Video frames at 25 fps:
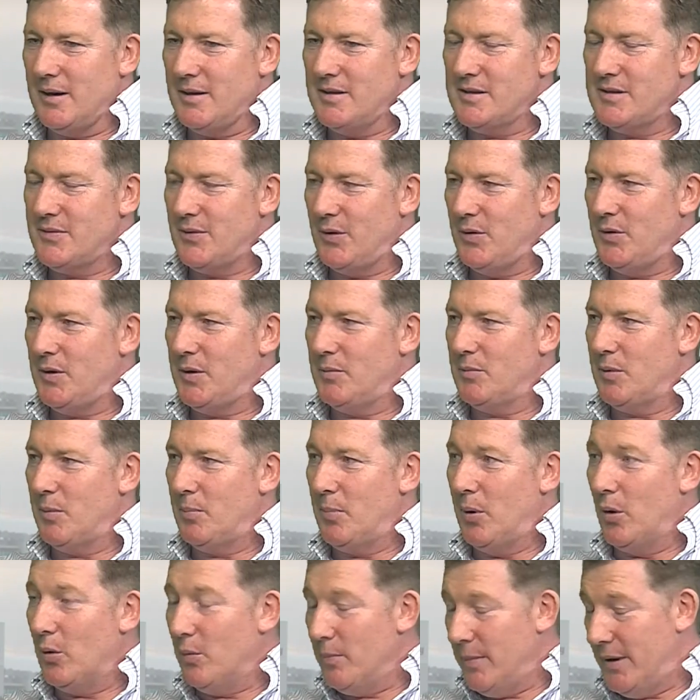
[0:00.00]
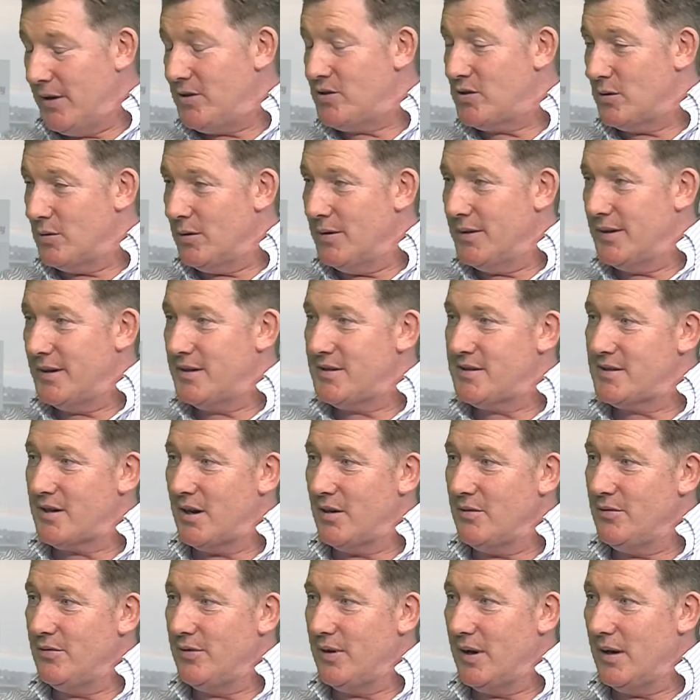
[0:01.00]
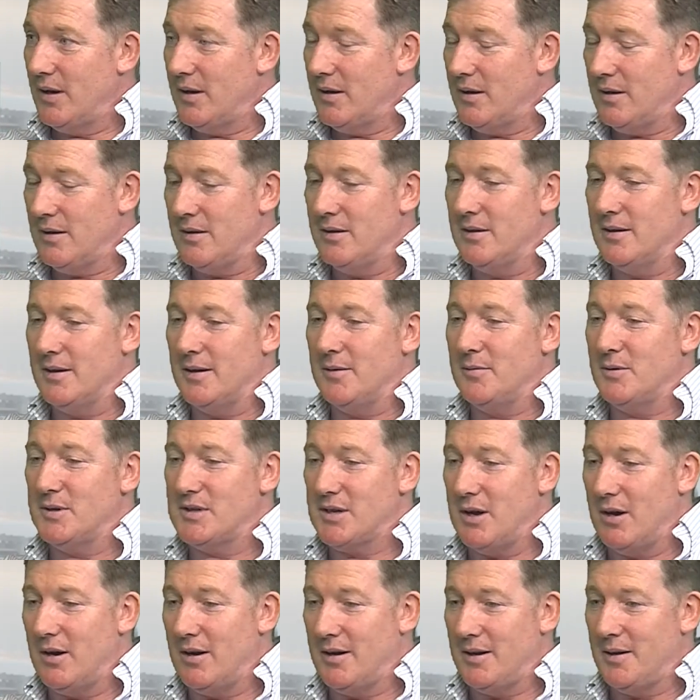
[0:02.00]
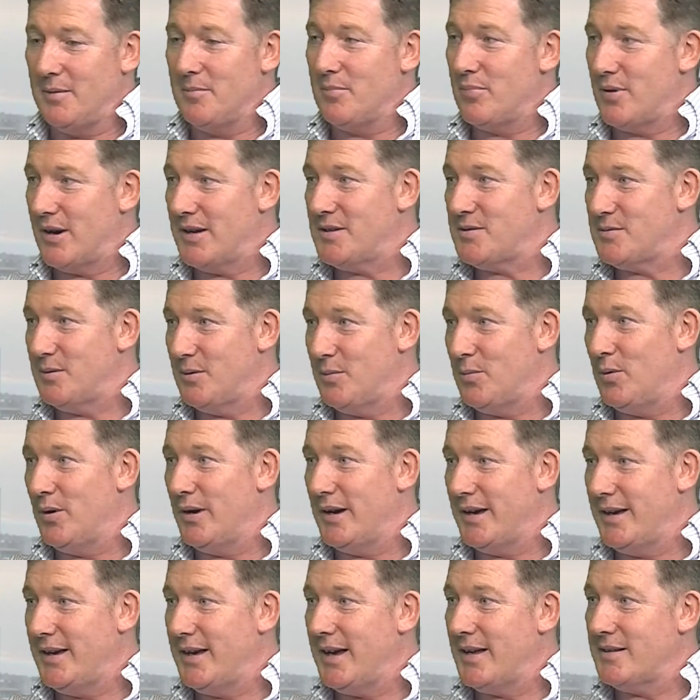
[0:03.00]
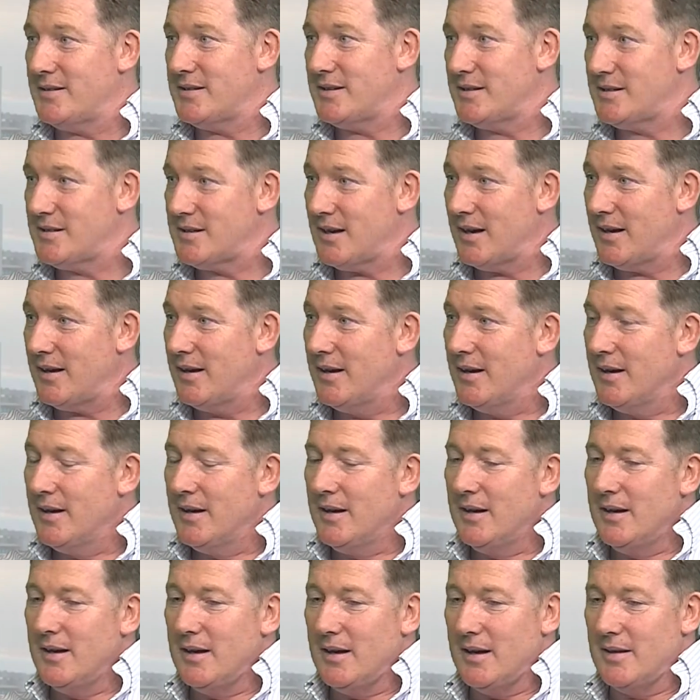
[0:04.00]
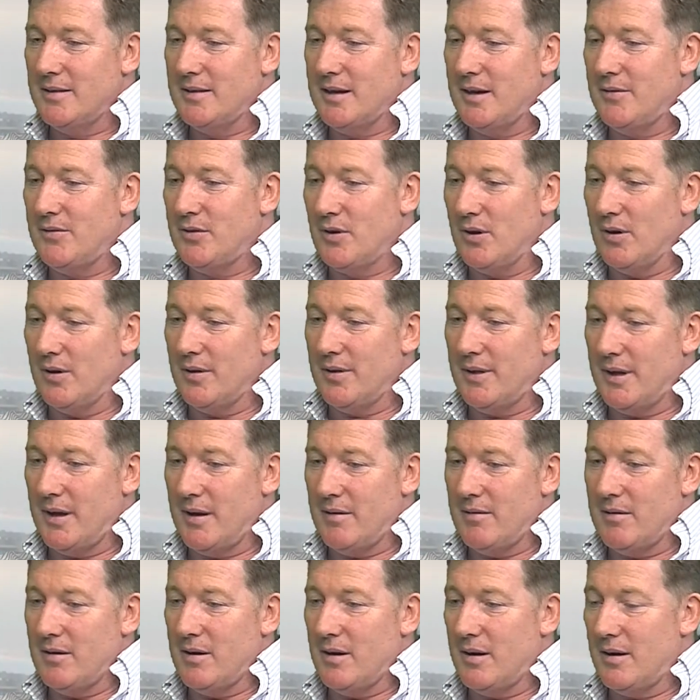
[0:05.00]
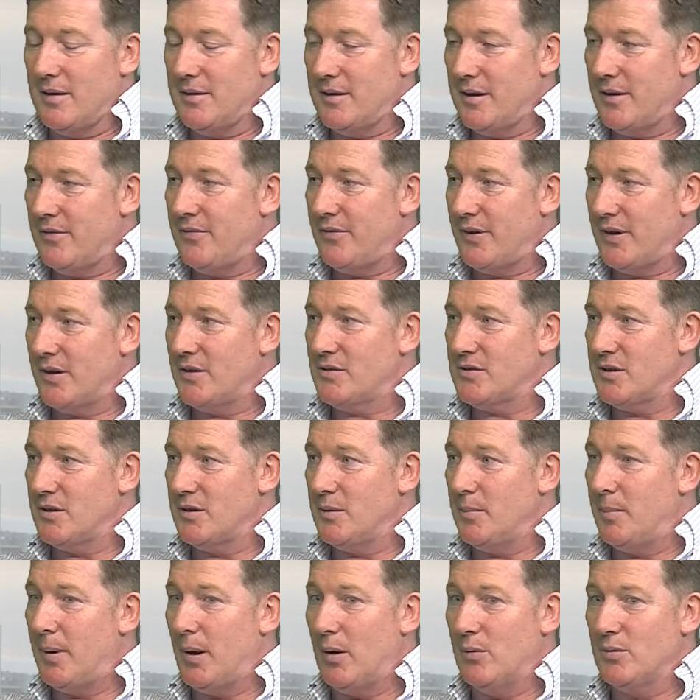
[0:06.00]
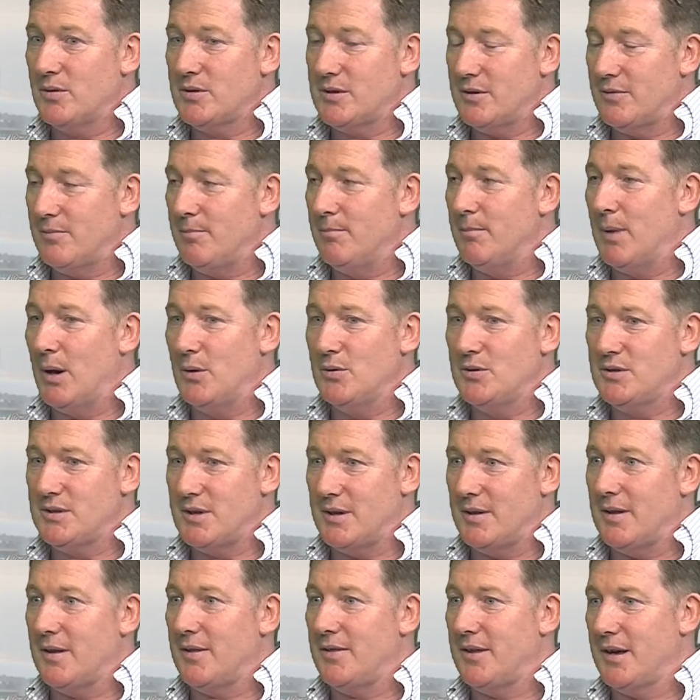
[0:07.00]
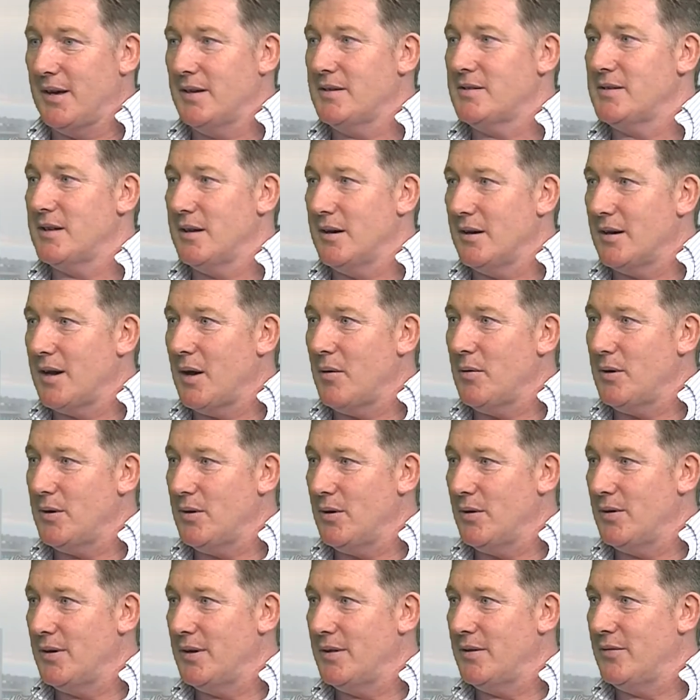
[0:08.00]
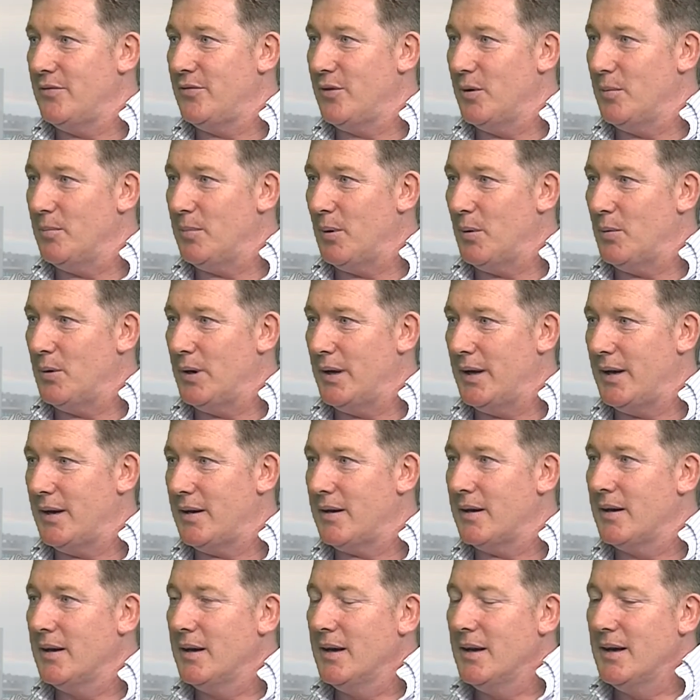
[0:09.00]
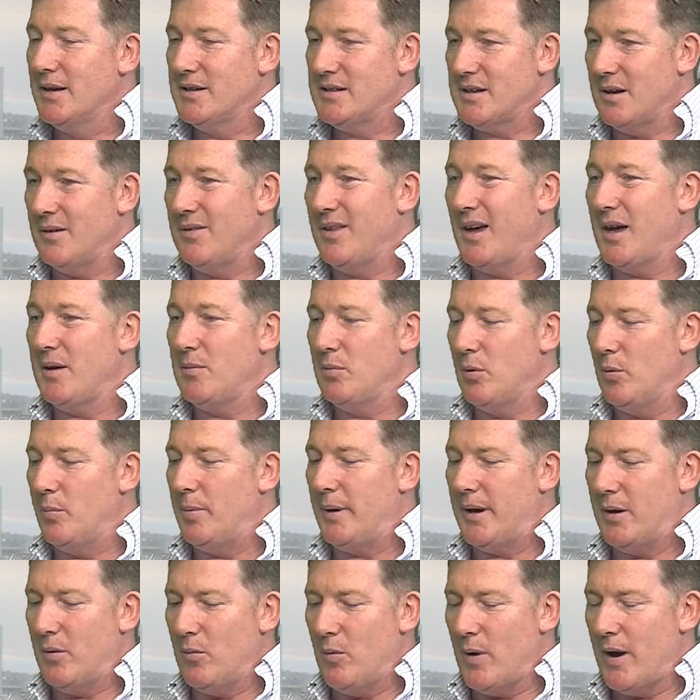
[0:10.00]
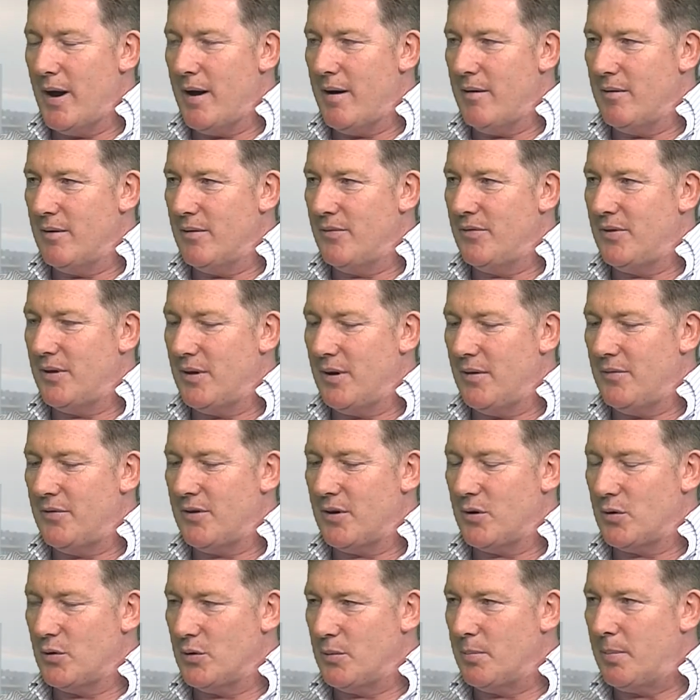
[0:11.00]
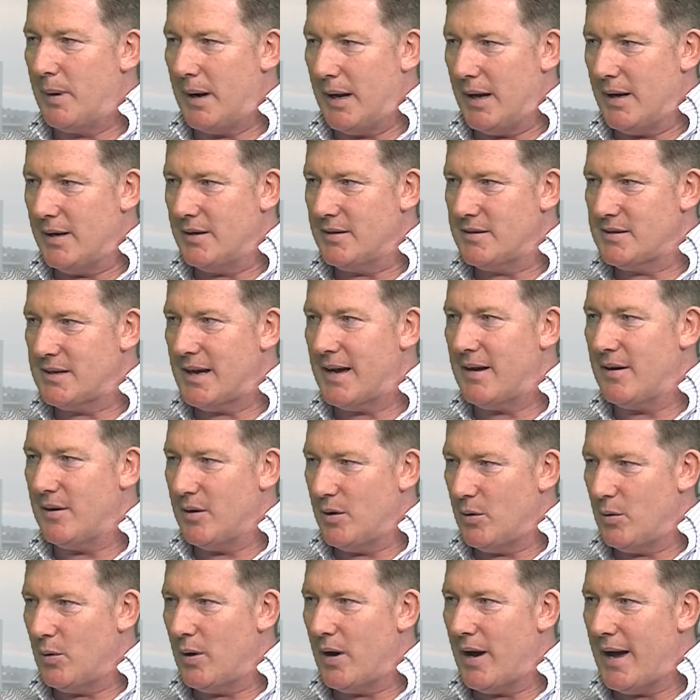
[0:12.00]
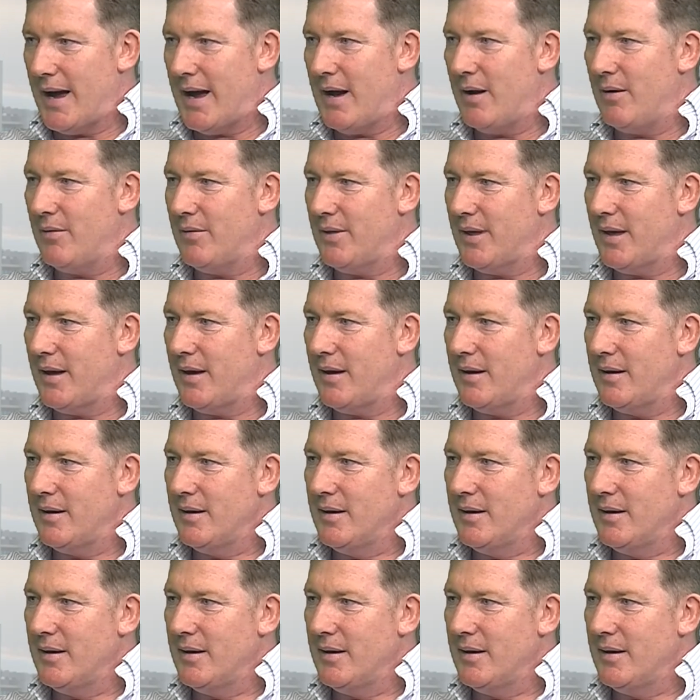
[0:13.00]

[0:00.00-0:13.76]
interview you did with Paul Mitchell on this sofa and was highly impressed with what he had to say. Yeah. And they've got their fingers on the pulse of most of the things that are going on in the Football League. So they will be aware of the good players who are out there.